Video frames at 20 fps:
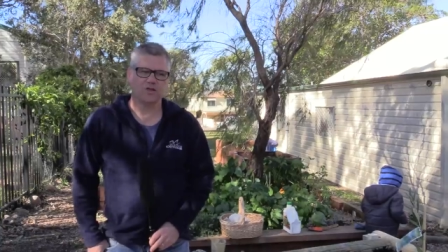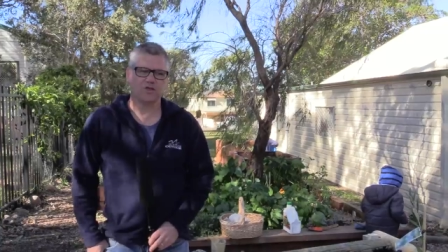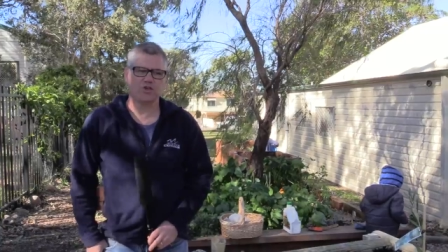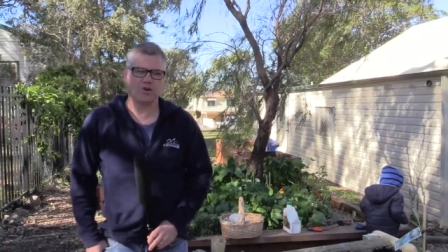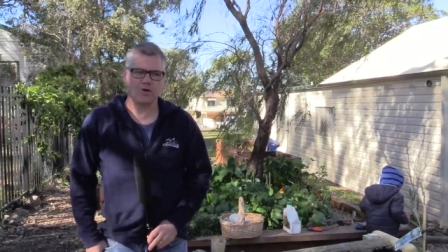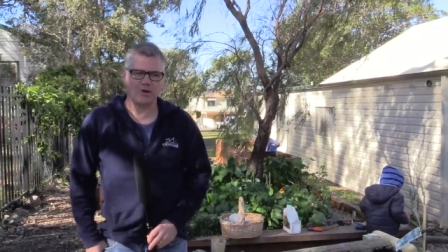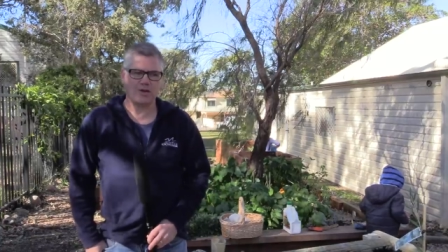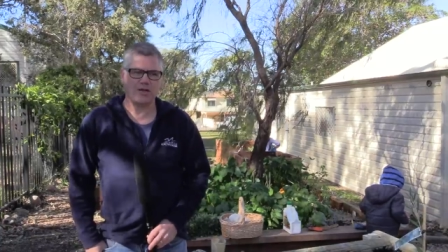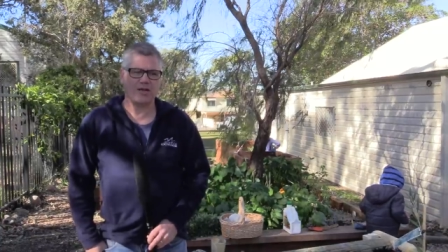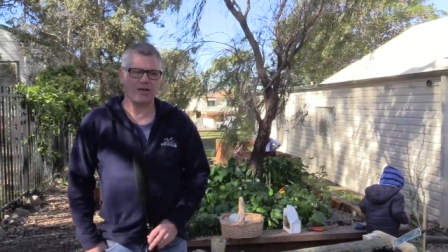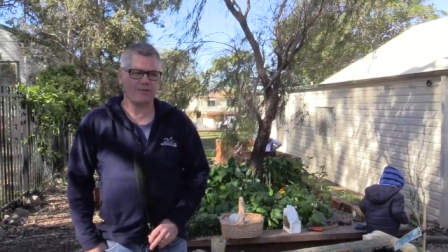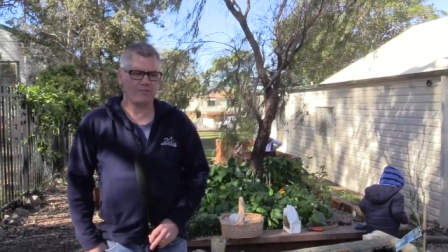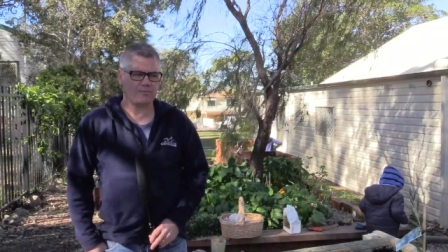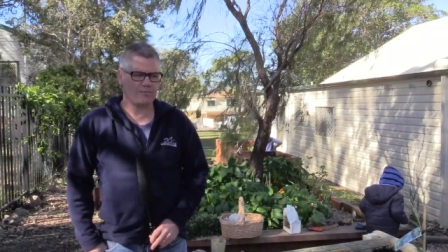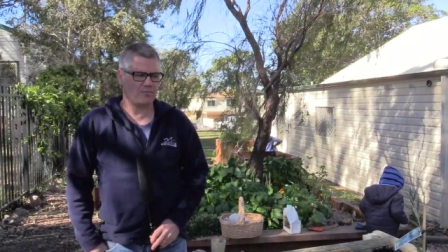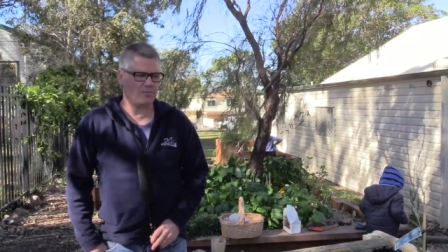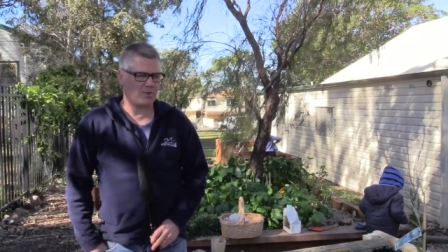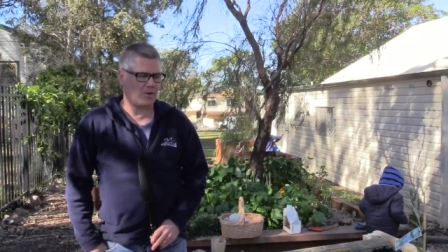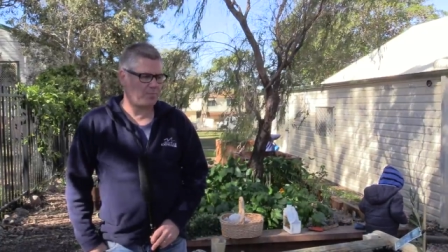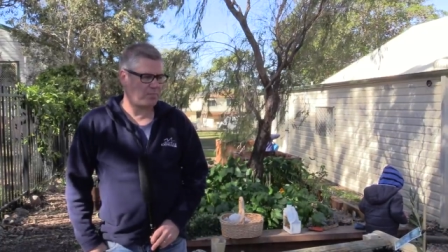Join in.
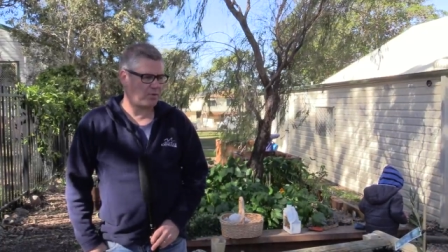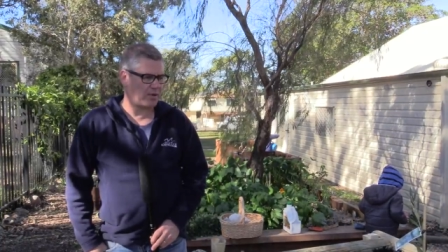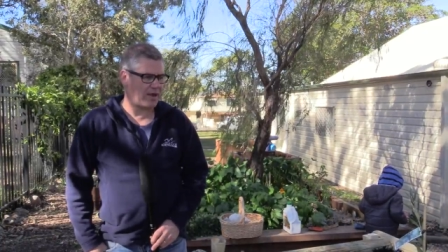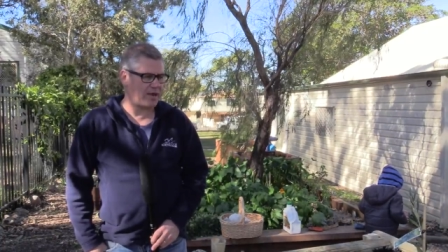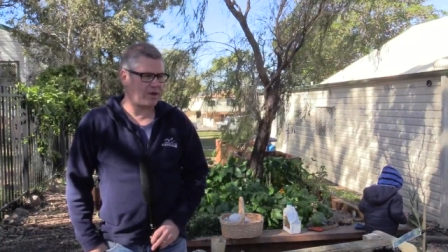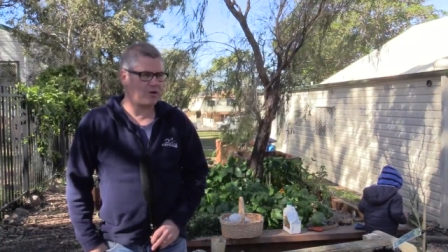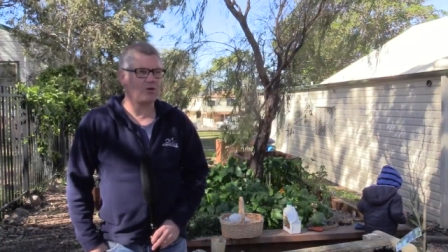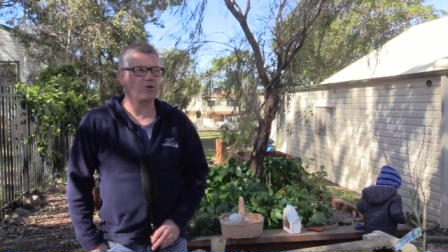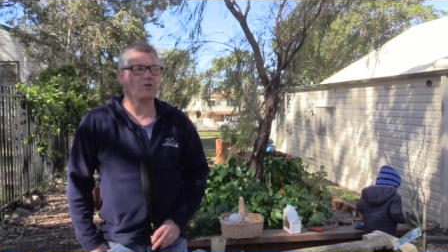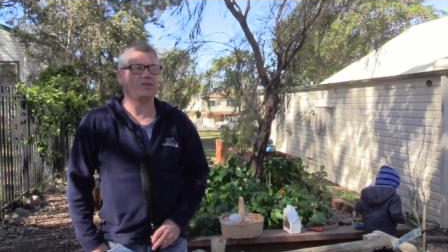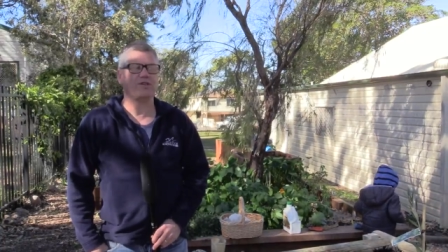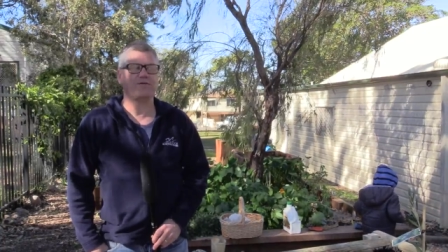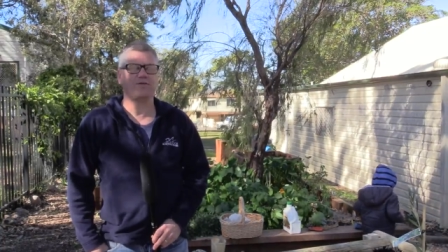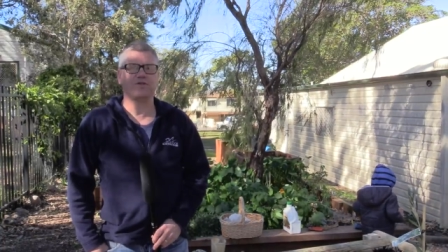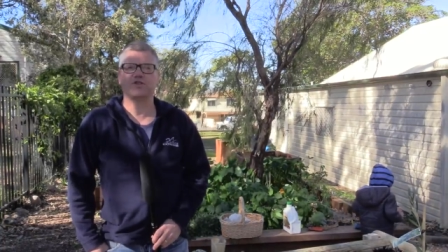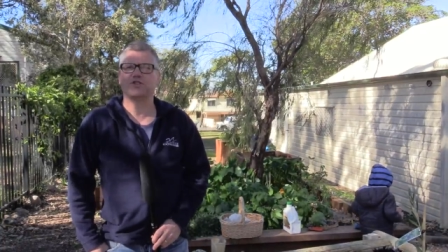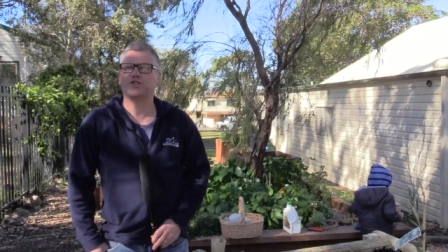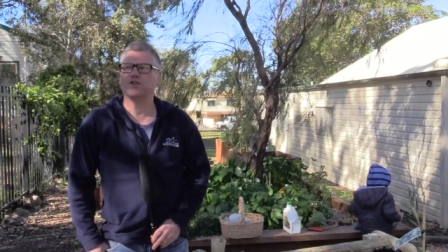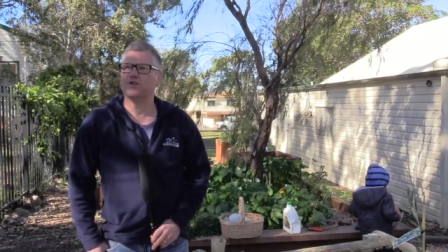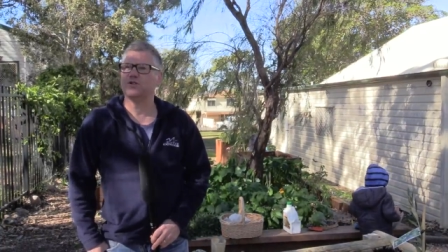We plant all
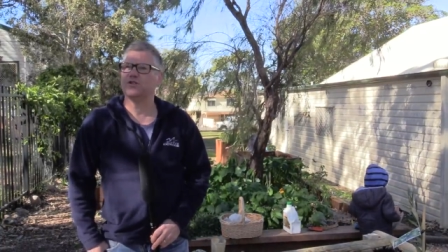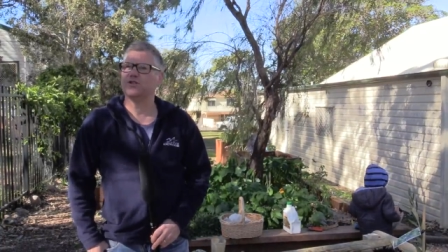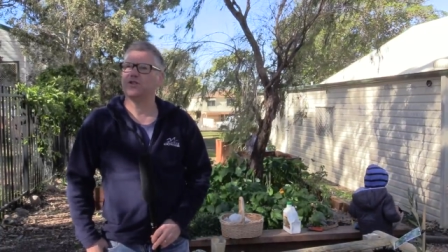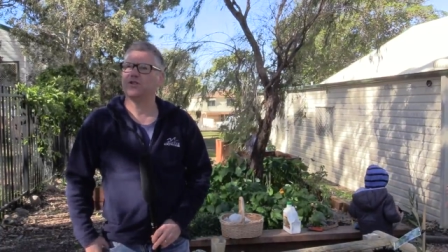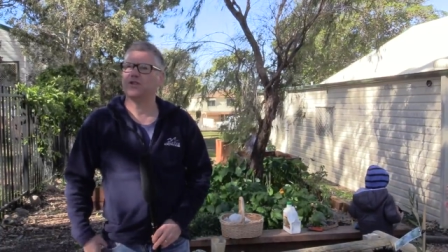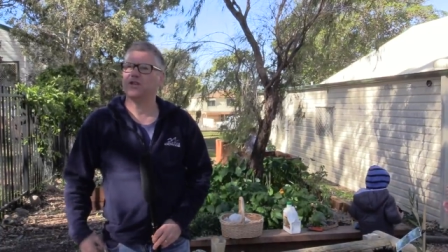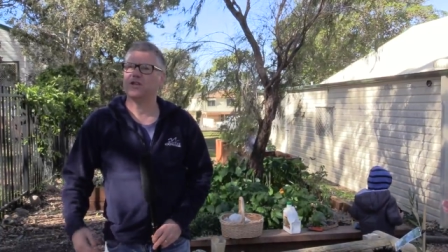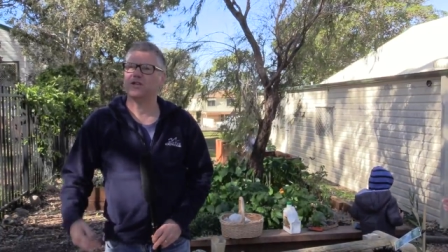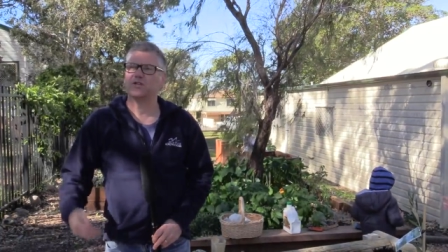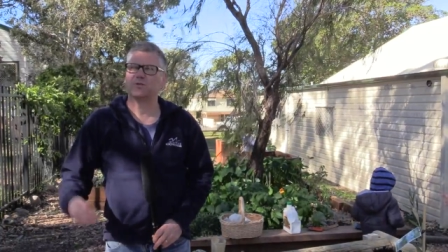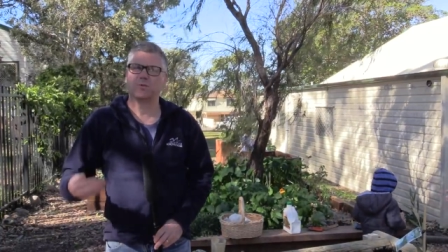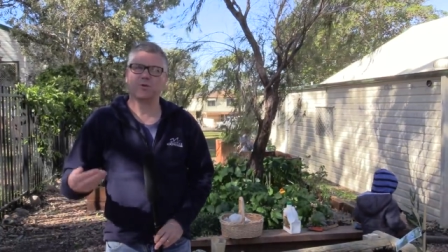different sorts of things.